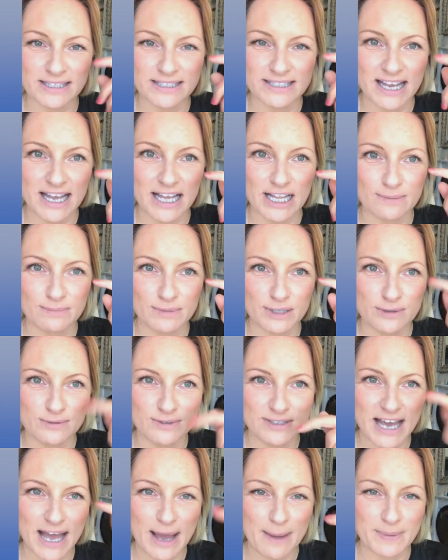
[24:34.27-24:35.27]
to help you
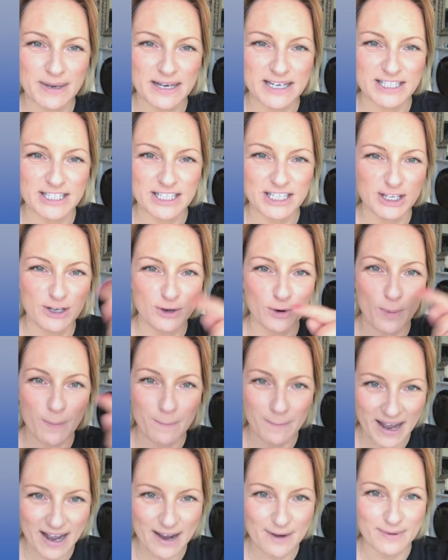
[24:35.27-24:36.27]
tap into your
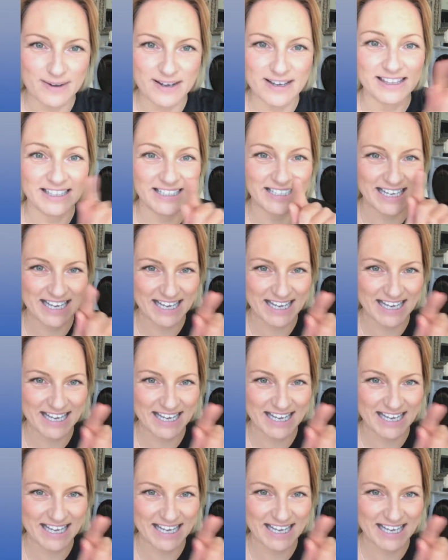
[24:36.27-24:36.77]
power that